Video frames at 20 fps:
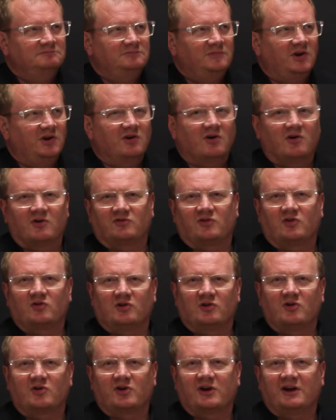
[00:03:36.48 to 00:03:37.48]
you're not as
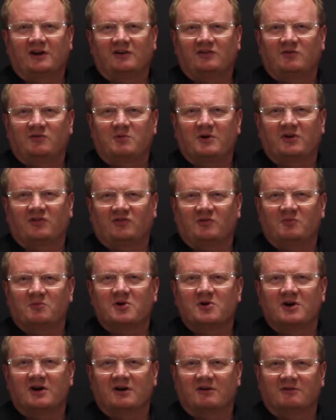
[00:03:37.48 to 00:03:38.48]
good looking as you wish you
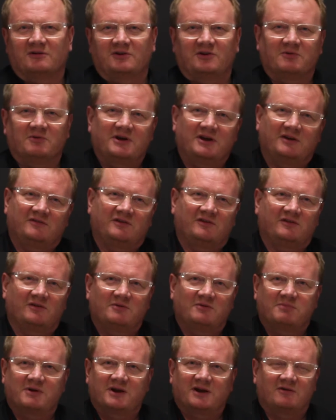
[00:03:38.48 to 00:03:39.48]
were, and your ears are
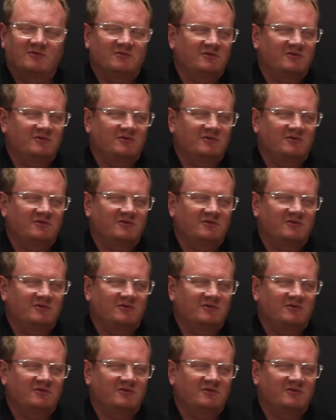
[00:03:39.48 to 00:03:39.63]
too big,